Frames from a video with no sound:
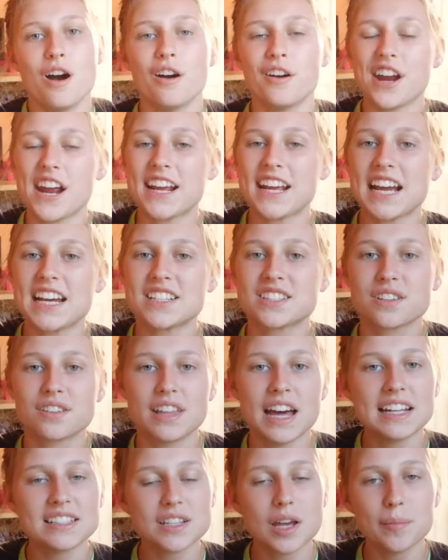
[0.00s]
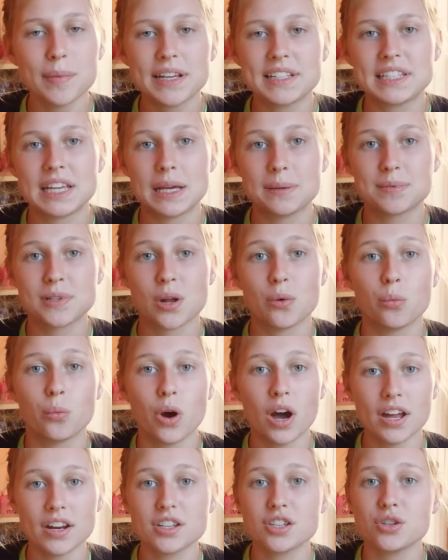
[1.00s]
Alright guys, so that's all my tips on
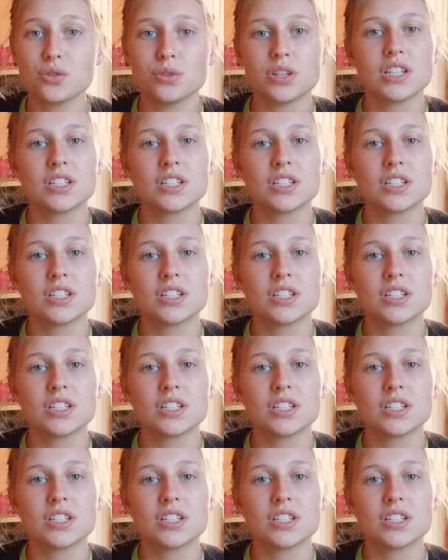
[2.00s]
what you